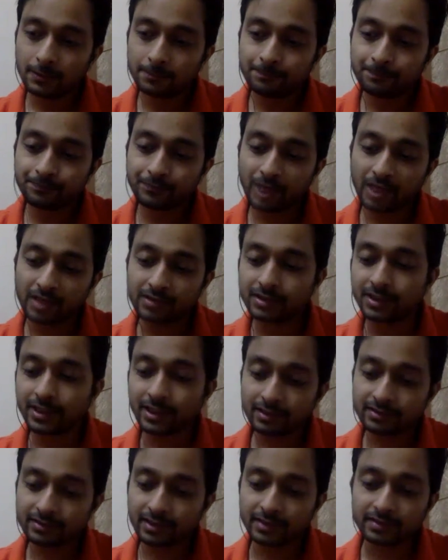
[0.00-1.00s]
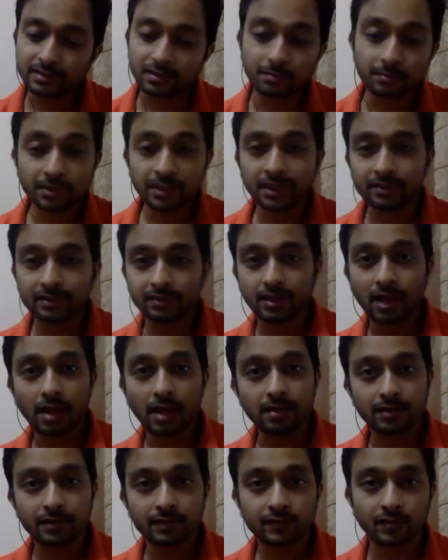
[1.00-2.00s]
as a data science company, as an
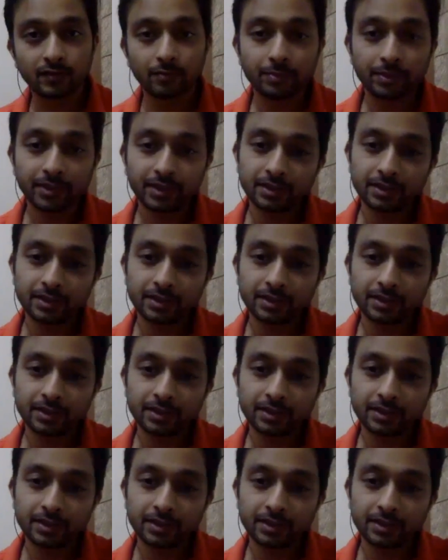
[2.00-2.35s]
analytics company,